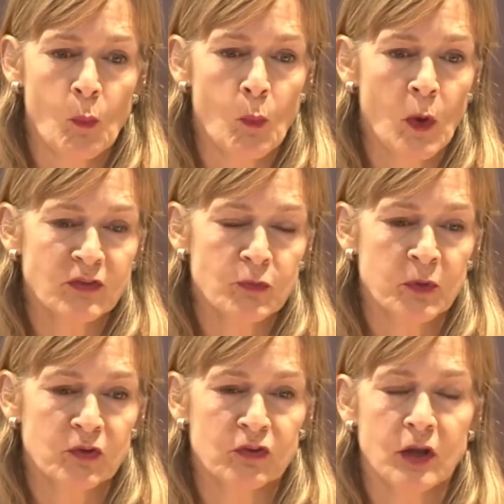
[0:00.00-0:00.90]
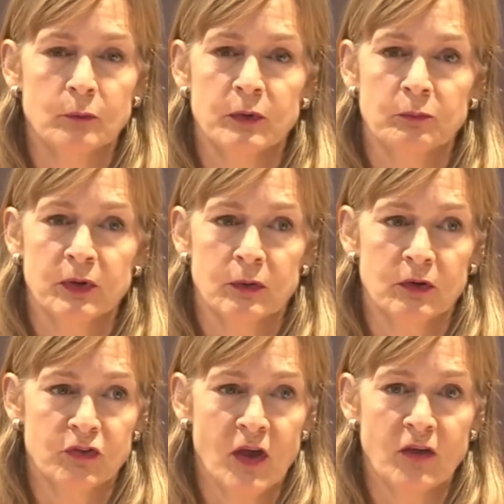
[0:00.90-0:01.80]
once a person had been peer
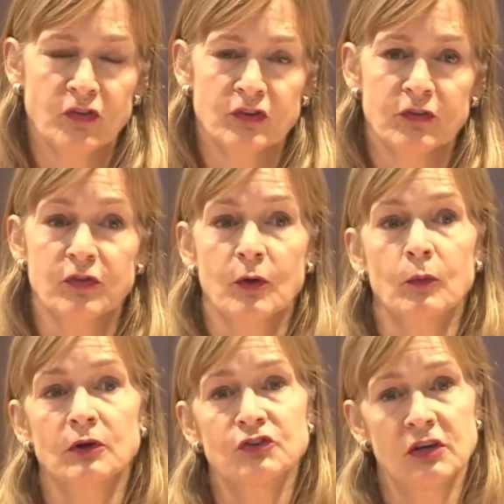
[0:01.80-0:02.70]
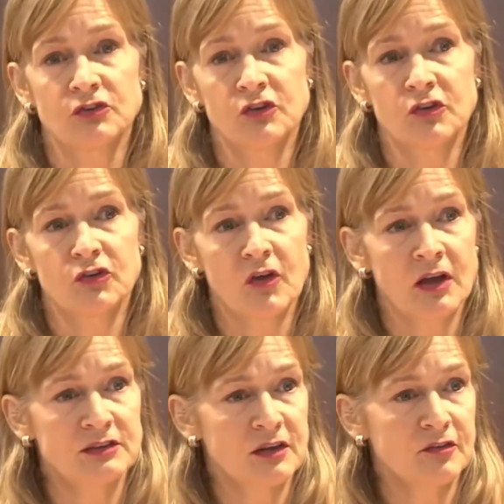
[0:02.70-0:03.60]
assessed, if there were changes
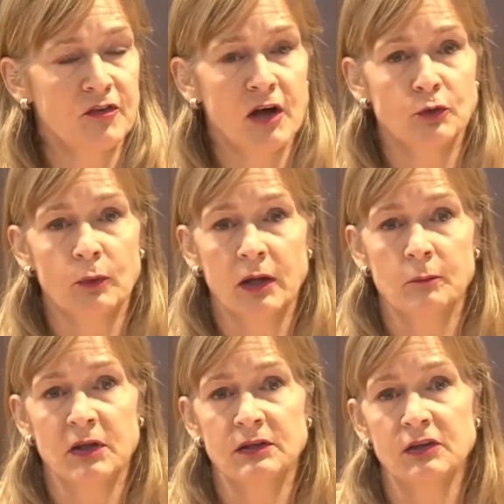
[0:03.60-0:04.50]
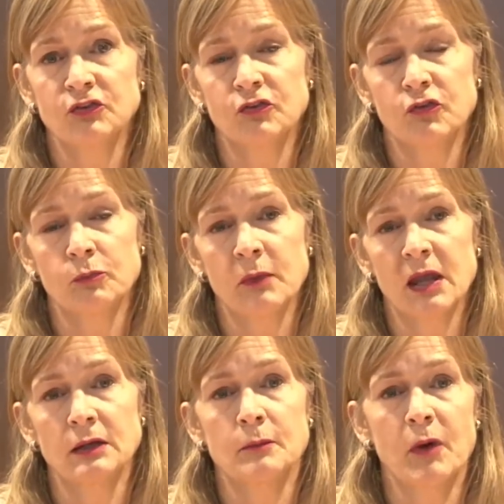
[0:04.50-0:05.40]
identified or recommendations
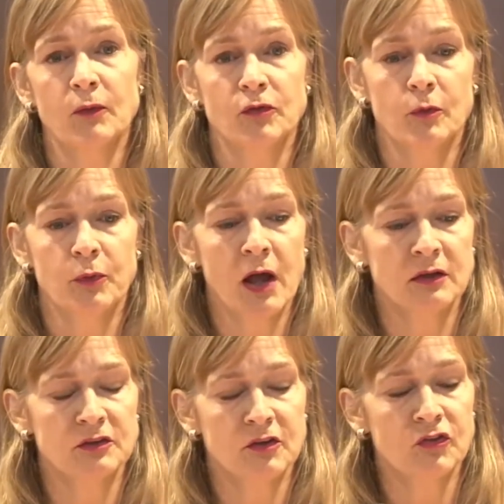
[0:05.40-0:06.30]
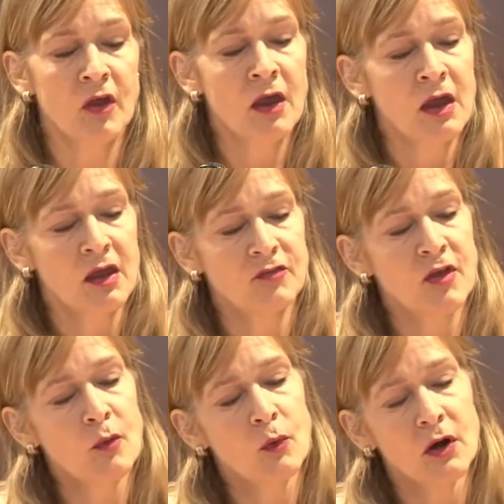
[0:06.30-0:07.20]
made about their practice, if
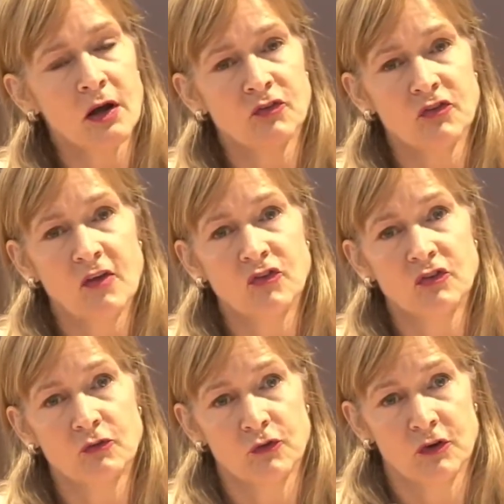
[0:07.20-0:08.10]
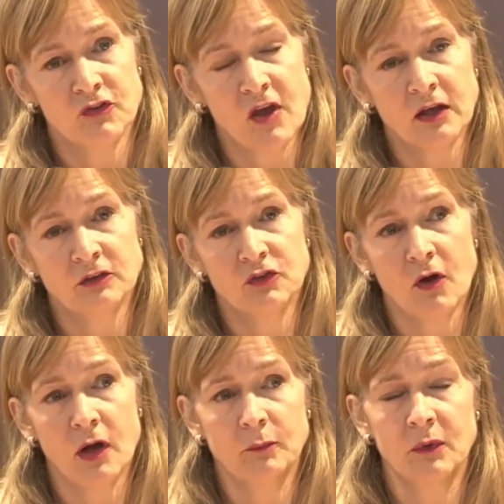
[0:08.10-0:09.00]
they were assessed for a second
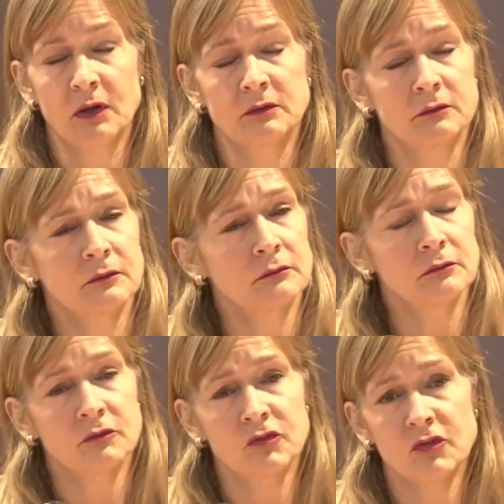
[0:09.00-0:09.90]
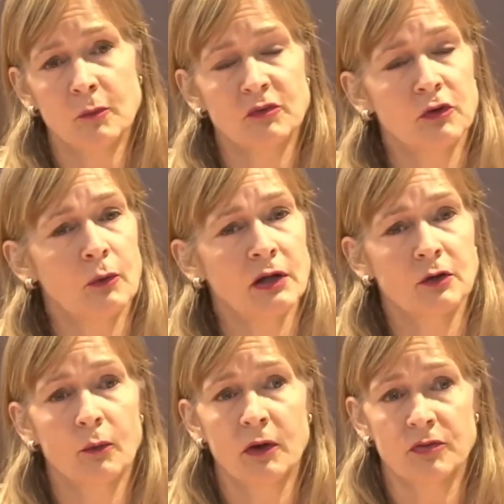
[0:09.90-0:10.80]
time, and some of you I
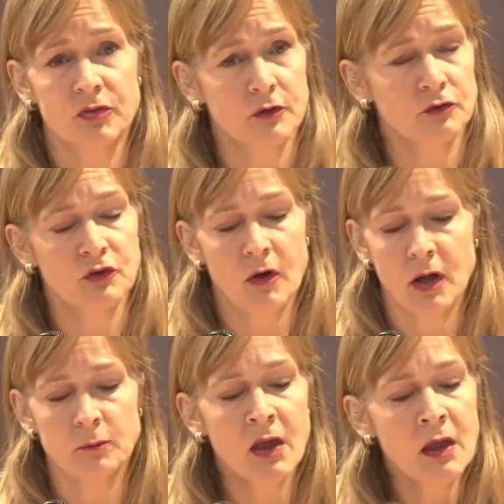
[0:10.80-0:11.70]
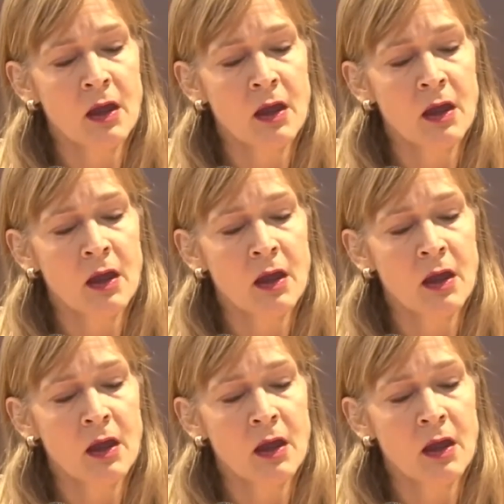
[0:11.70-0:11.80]
know a third time,